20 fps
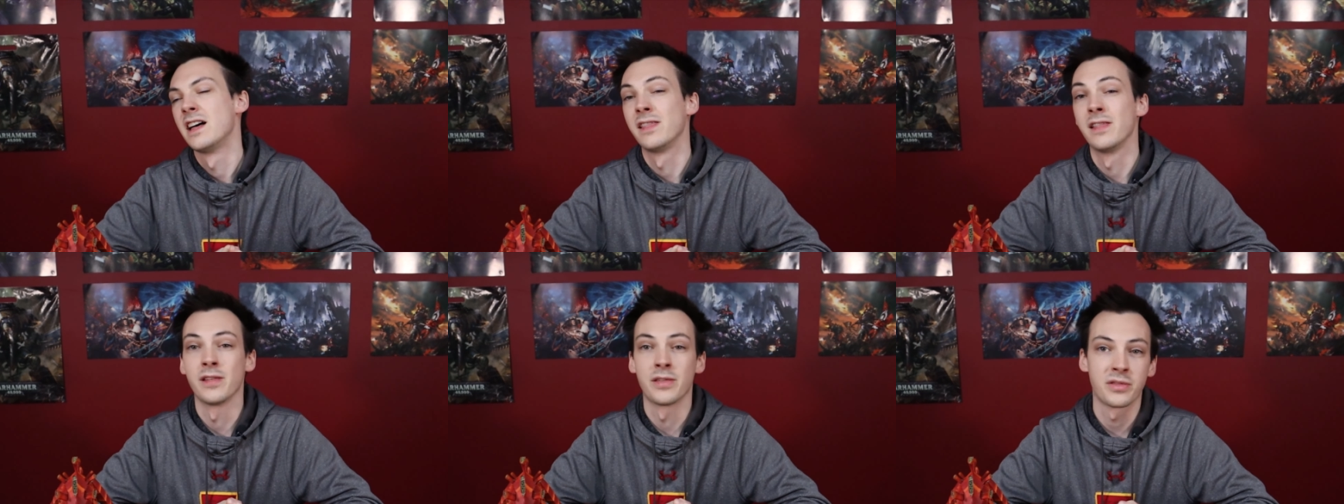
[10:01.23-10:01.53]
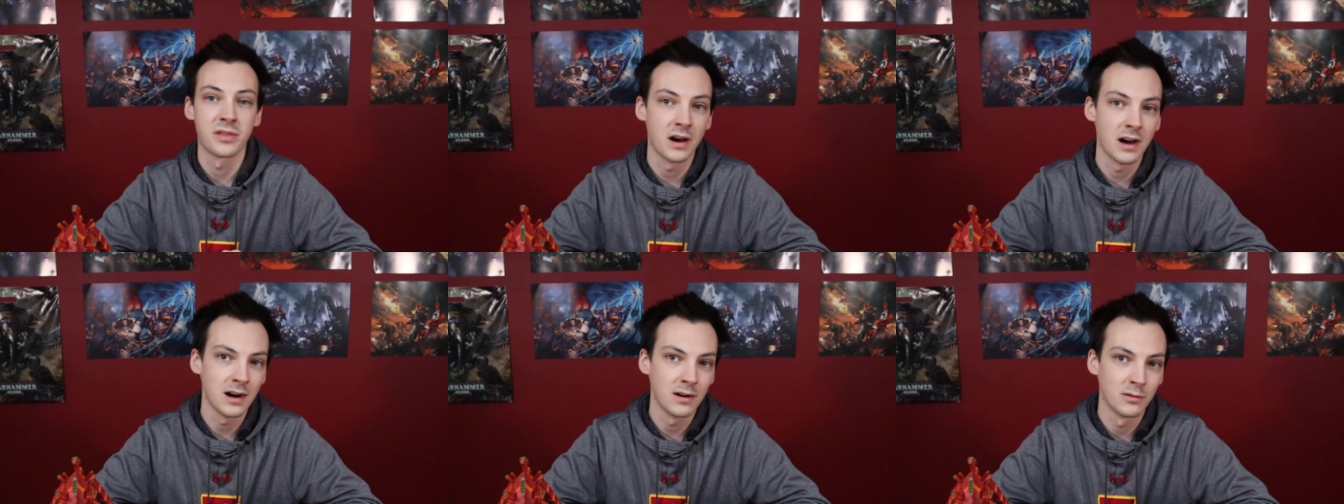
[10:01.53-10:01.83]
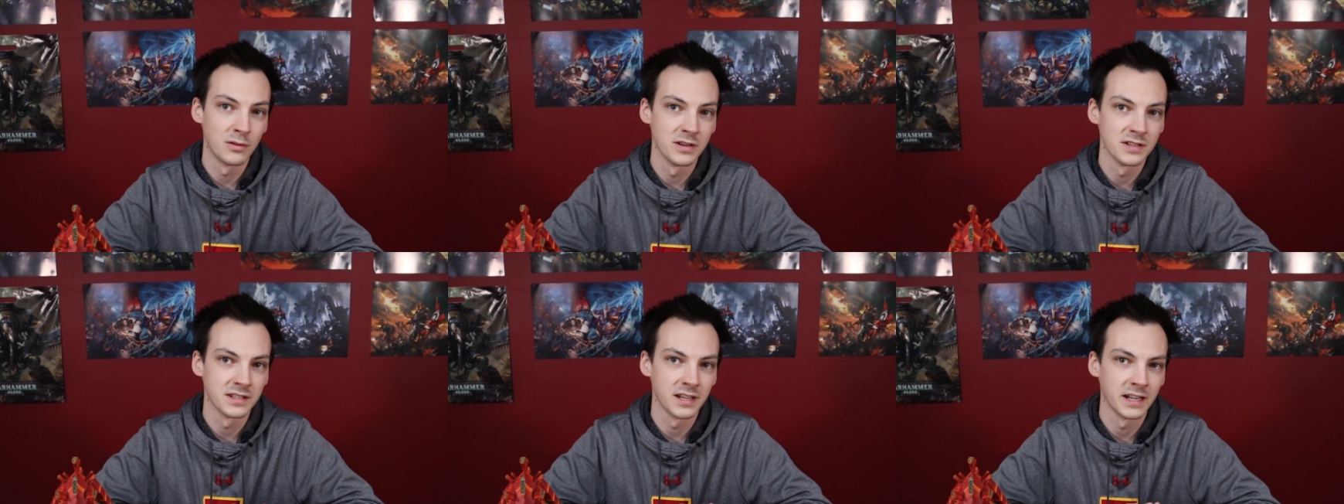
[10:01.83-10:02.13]
The
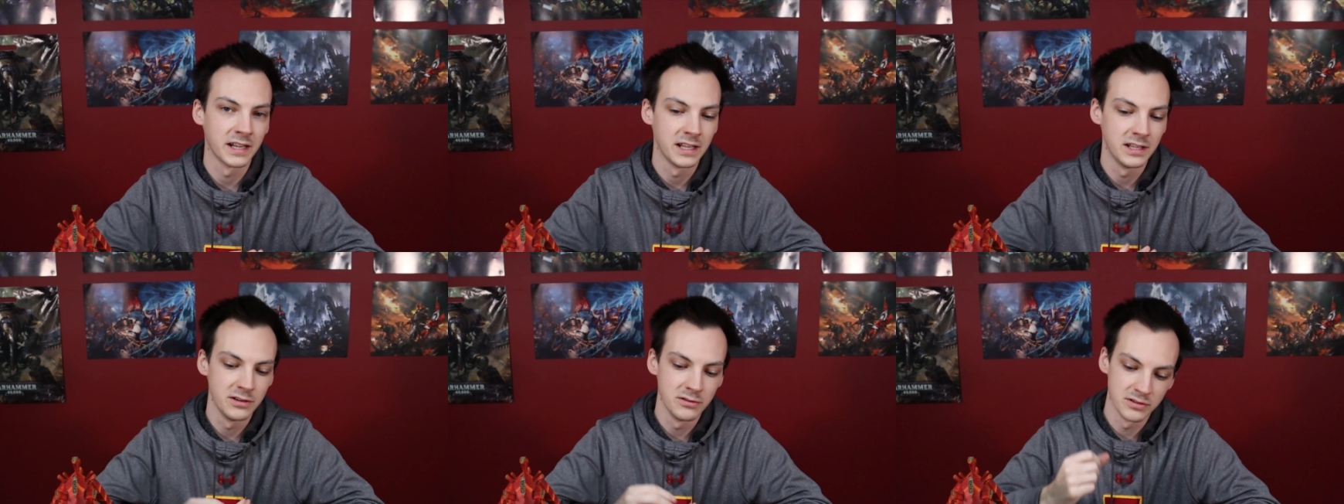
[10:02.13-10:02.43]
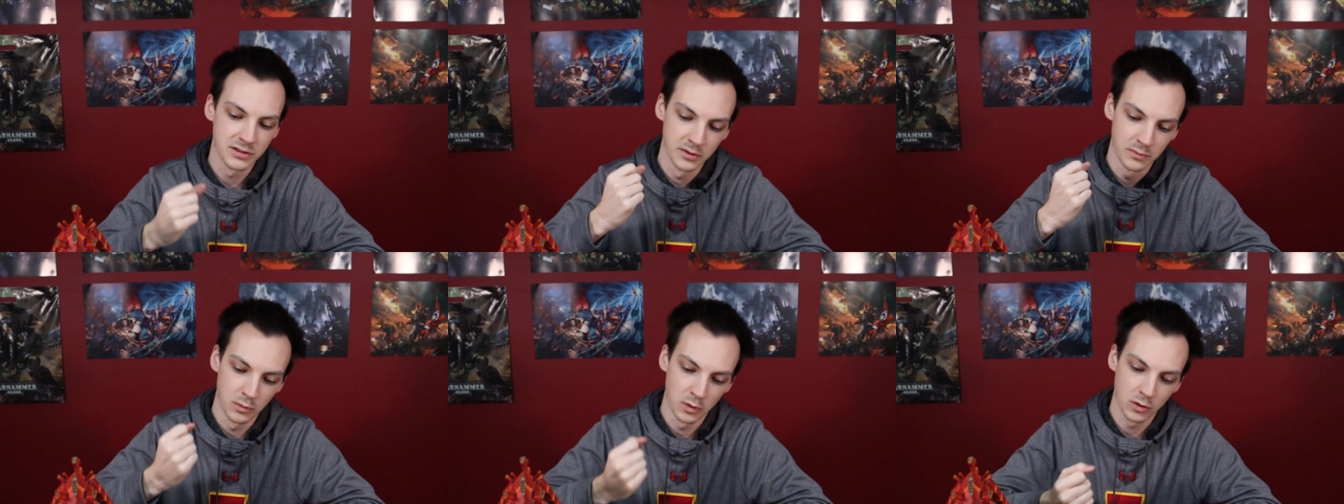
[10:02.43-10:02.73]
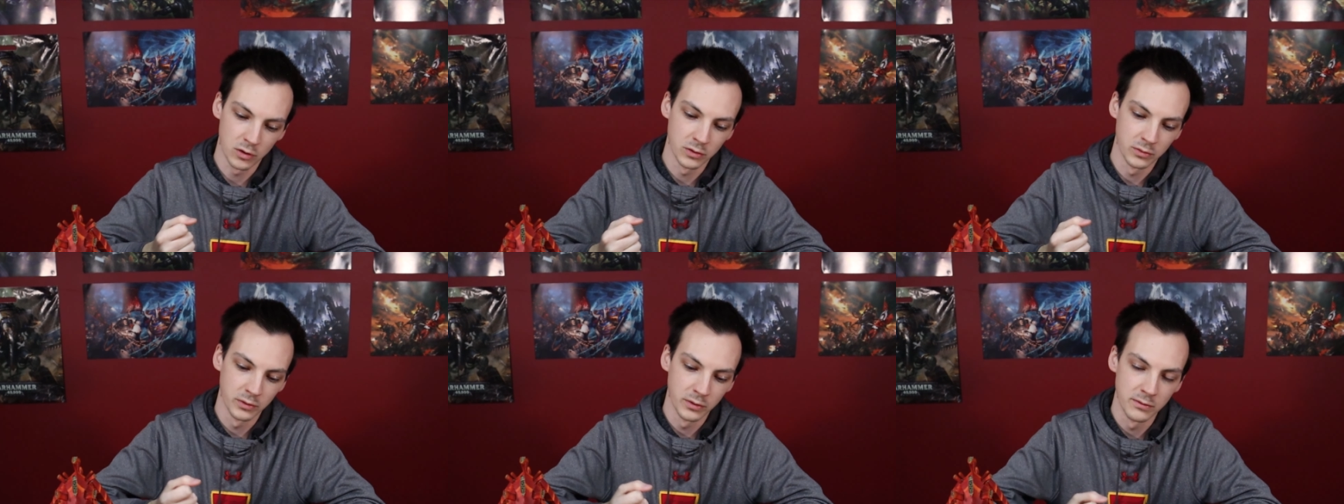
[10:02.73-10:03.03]
thought was I could use the
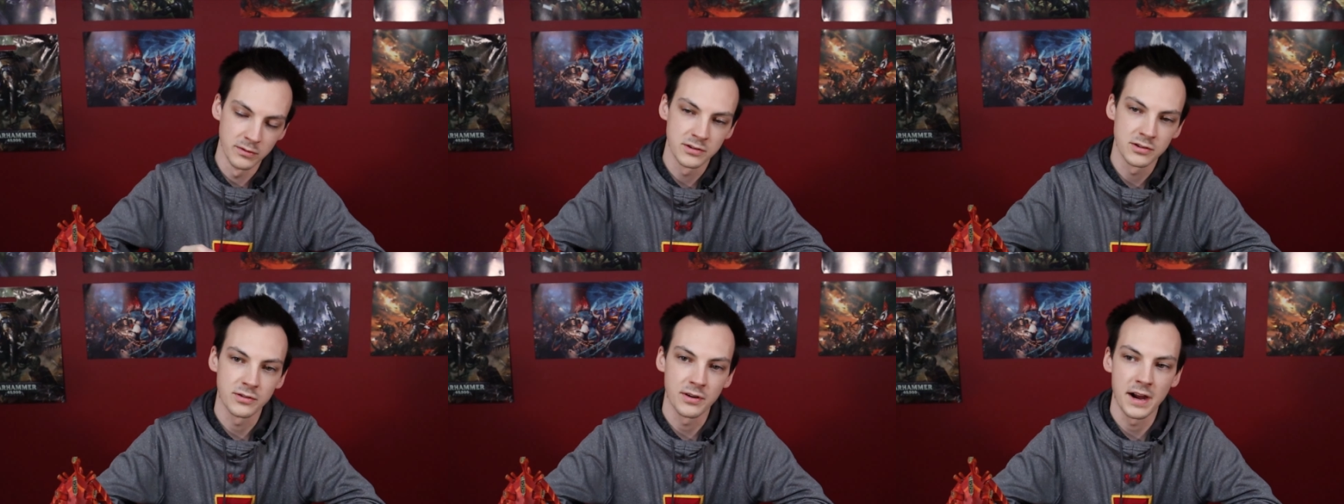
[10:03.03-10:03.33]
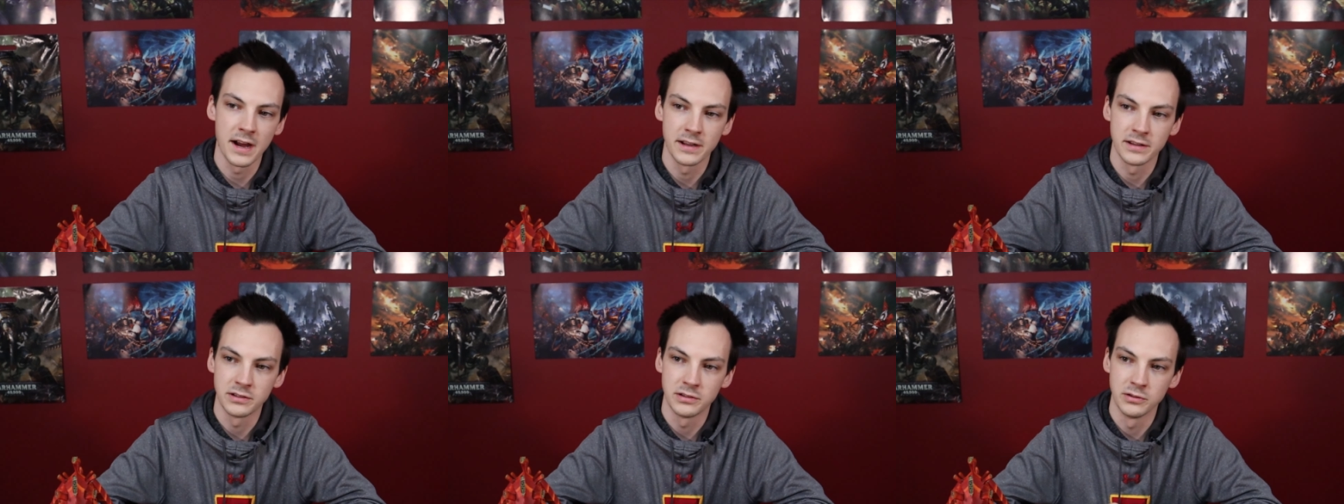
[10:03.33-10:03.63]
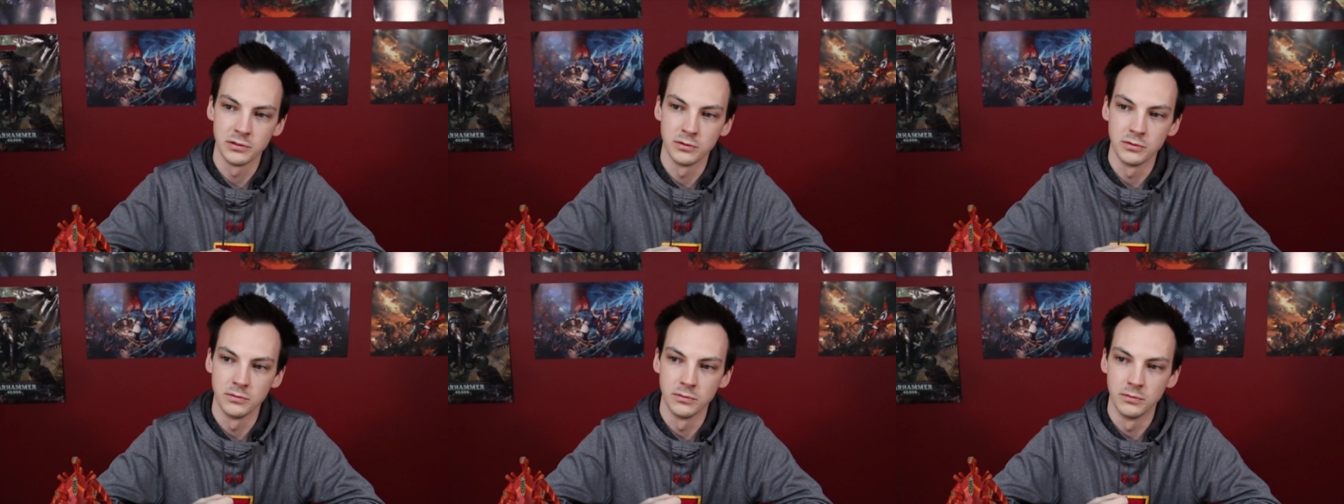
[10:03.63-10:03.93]
Mortal Wound strat
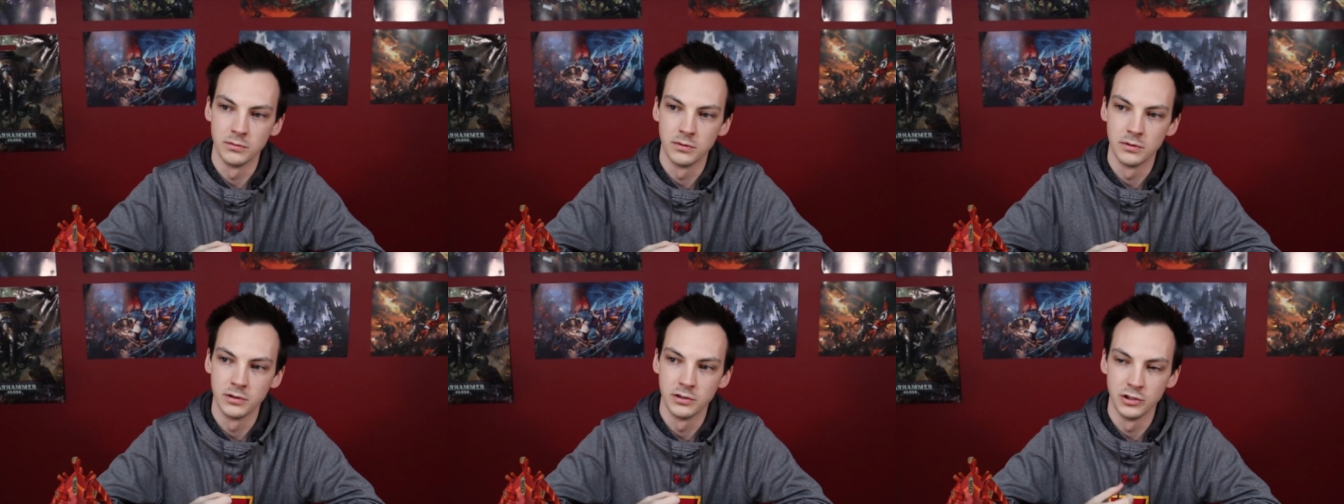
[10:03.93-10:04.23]
to